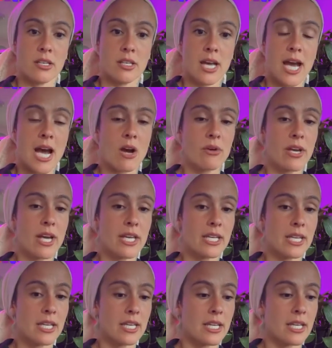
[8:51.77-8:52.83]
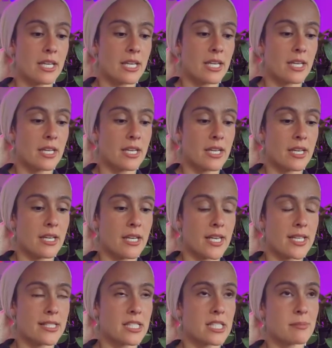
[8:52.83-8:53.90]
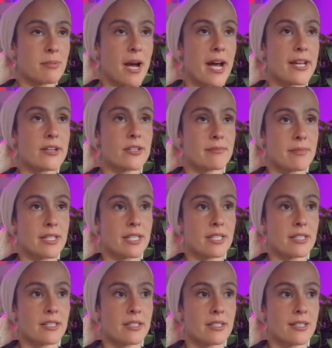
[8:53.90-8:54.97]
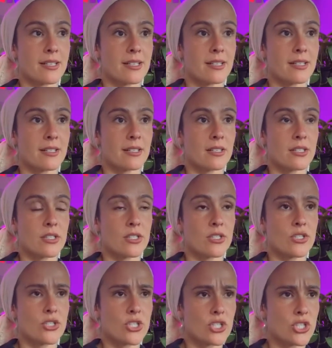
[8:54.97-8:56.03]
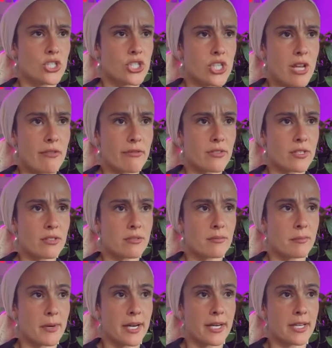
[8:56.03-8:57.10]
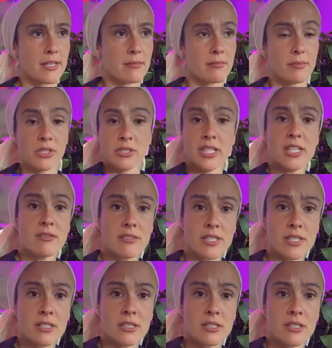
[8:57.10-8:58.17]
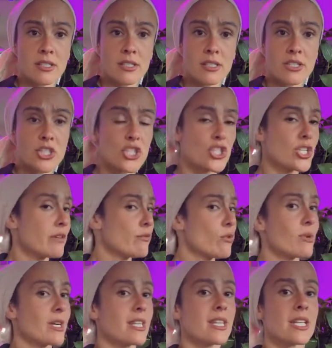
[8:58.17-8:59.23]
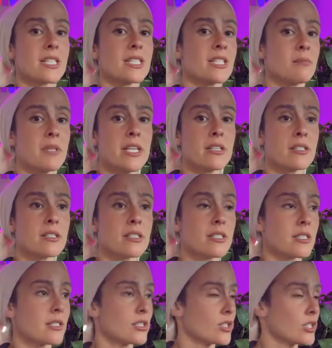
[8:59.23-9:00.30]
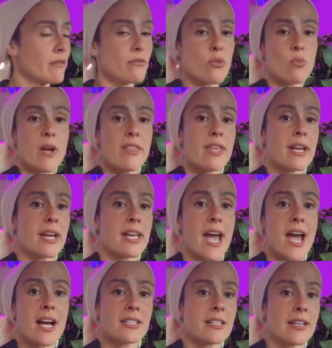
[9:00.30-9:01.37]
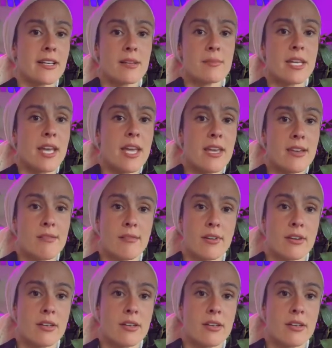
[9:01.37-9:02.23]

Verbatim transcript: How can it inspire me to shift my beliefs, to shift the way that I speak, to shift the way that I act and I behave?